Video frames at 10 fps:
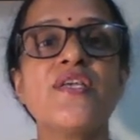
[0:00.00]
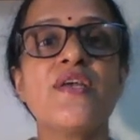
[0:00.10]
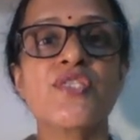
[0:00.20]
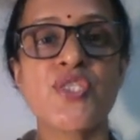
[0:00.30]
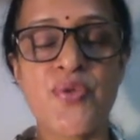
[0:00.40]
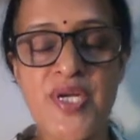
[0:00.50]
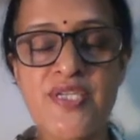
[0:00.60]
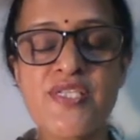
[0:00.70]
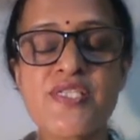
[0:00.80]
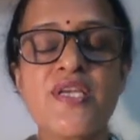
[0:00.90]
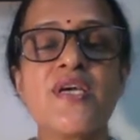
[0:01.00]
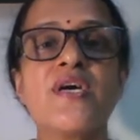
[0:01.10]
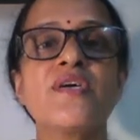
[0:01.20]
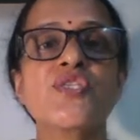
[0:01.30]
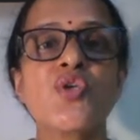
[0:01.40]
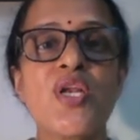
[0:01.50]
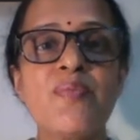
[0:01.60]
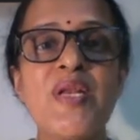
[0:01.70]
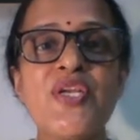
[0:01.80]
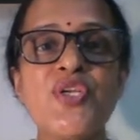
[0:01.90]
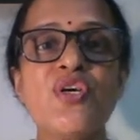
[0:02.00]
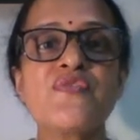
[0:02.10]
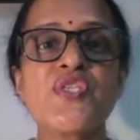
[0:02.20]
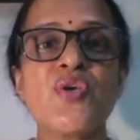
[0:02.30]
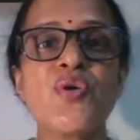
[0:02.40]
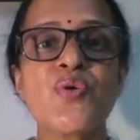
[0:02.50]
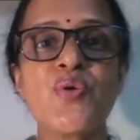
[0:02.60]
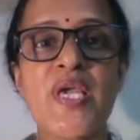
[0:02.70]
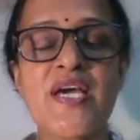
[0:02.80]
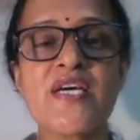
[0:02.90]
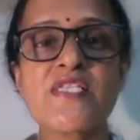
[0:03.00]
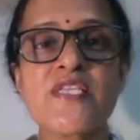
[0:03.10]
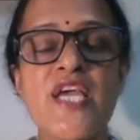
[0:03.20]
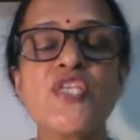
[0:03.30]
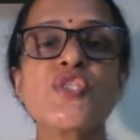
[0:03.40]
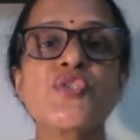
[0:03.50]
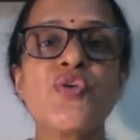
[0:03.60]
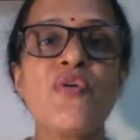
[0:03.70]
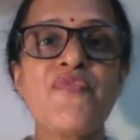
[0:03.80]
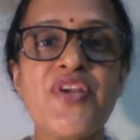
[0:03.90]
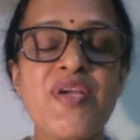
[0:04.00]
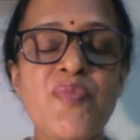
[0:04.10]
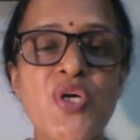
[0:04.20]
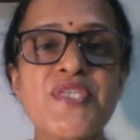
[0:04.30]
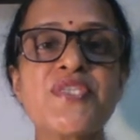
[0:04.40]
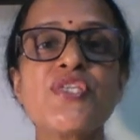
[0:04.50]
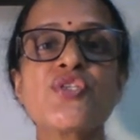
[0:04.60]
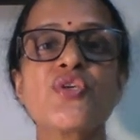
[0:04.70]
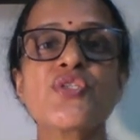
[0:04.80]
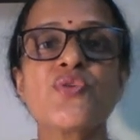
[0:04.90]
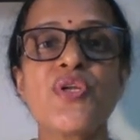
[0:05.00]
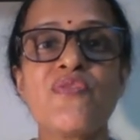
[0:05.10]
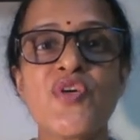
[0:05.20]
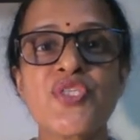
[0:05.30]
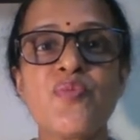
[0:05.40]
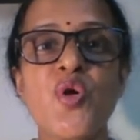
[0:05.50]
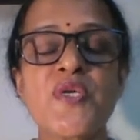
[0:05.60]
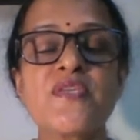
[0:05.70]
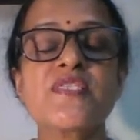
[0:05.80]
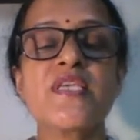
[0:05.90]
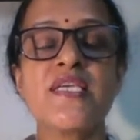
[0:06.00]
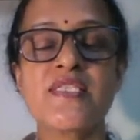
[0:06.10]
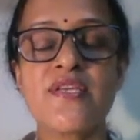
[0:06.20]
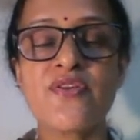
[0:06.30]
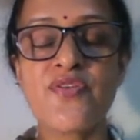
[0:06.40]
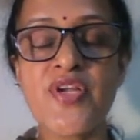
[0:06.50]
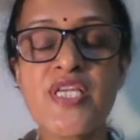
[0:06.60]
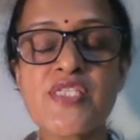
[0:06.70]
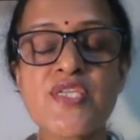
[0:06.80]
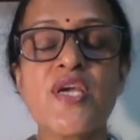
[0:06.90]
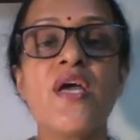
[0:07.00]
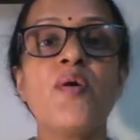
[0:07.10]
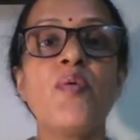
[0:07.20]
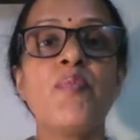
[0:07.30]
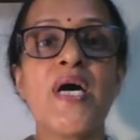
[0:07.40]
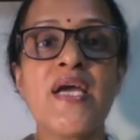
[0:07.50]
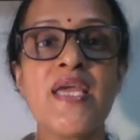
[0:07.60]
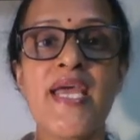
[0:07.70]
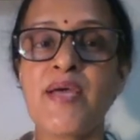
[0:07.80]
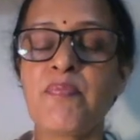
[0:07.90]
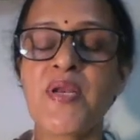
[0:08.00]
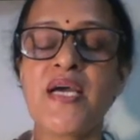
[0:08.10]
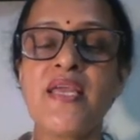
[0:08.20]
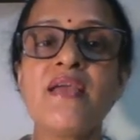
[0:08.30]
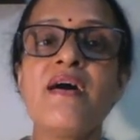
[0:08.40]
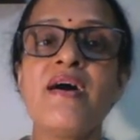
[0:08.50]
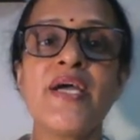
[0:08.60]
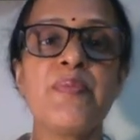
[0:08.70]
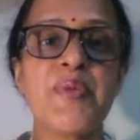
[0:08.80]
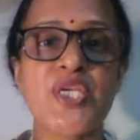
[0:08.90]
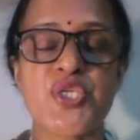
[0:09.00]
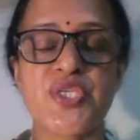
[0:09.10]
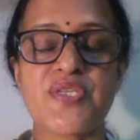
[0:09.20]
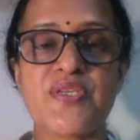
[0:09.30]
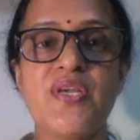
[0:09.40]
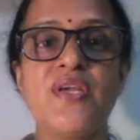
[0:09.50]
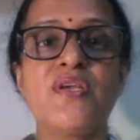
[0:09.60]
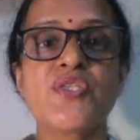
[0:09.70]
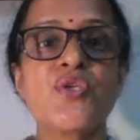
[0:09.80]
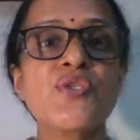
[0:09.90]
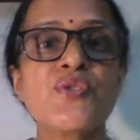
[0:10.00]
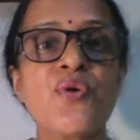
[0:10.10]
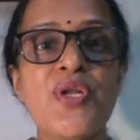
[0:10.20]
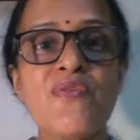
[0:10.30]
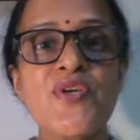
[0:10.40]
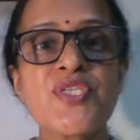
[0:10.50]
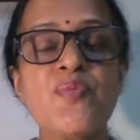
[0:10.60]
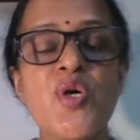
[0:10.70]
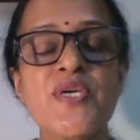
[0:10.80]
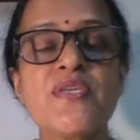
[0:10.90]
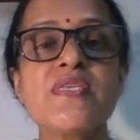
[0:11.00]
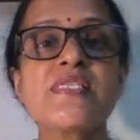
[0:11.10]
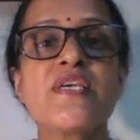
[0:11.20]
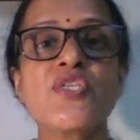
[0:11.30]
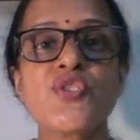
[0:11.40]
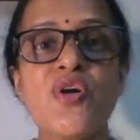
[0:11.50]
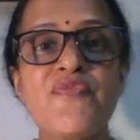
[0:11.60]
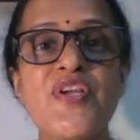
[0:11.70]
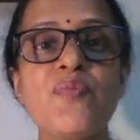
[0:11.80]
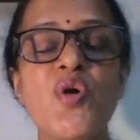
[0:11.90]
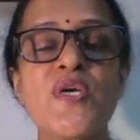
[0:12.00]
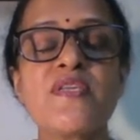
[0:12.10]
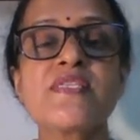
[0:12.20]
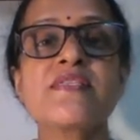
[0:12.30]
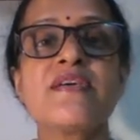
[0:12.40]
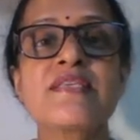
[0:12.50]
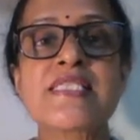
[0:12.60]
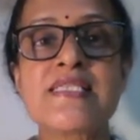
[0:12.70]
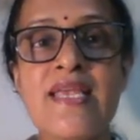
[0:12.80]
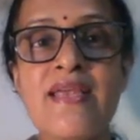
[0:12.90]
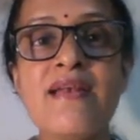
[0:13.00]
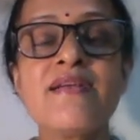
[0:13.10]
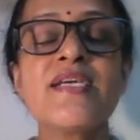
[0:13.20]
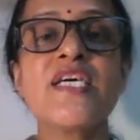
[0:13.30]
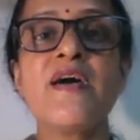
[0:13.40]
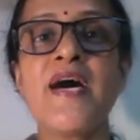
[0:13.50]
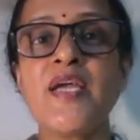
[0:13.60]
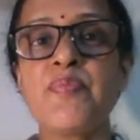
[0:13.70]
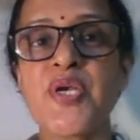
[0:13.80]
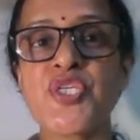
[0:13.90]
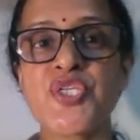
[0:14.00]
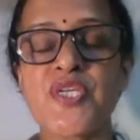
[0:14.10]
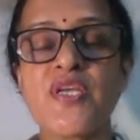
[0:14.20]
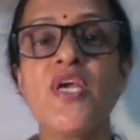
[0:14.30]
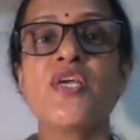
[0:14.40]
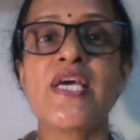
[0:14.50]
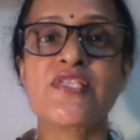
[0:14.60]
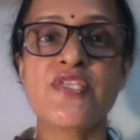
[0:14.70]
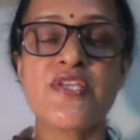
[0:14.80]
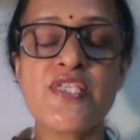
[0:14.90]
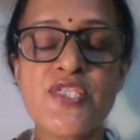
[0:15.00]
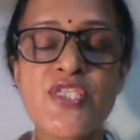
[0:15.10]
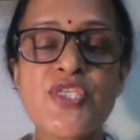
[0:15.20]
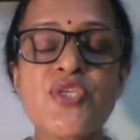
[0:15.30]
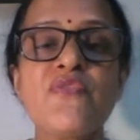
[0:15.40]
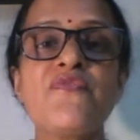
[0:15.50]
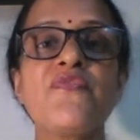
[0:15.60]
Students, solubility of CO2 gas in soft drink bottles or soda water bottles is increased by applying high pressure. So soda water bottles and soft drink bottles are sealed under high pressure. As a result of